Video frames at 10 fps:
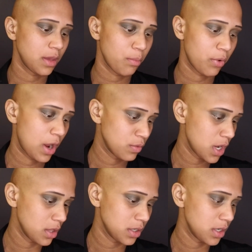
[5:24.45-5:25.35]
brown
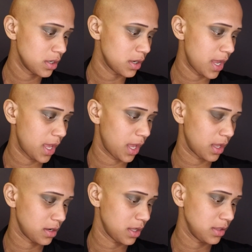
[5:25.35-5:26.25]
color and
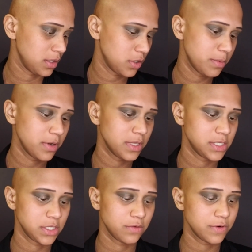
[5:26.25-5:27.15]
a little bit of the
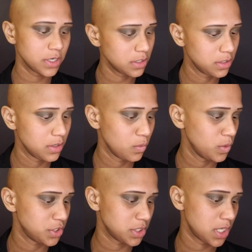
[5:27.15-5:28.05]
silver,
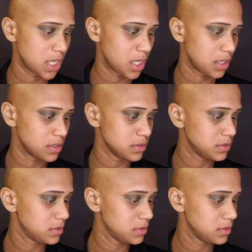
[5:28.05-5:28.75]
which is